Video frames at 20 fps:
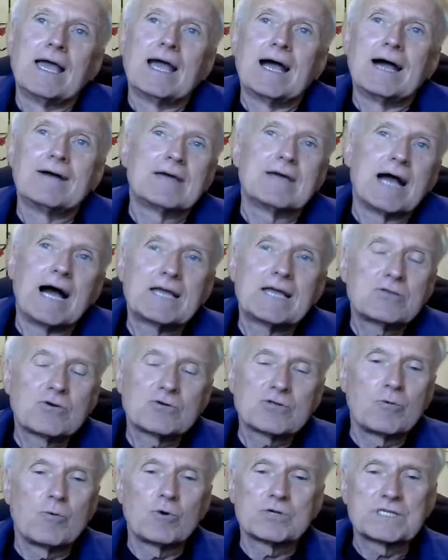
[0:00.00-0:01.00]
I thought
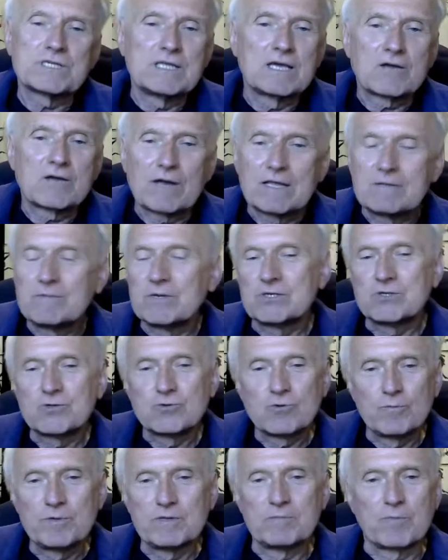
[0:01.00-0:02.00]
it was an incredibly
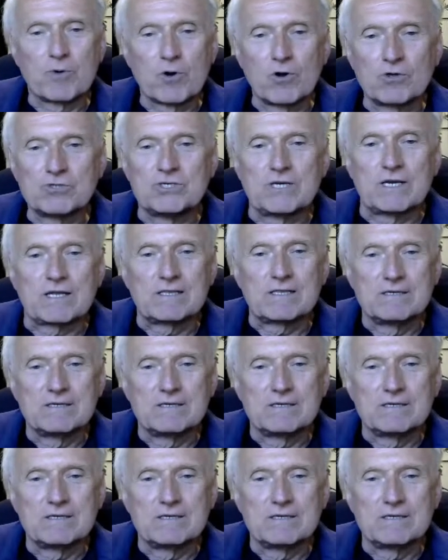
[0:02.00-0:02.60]
stupid project.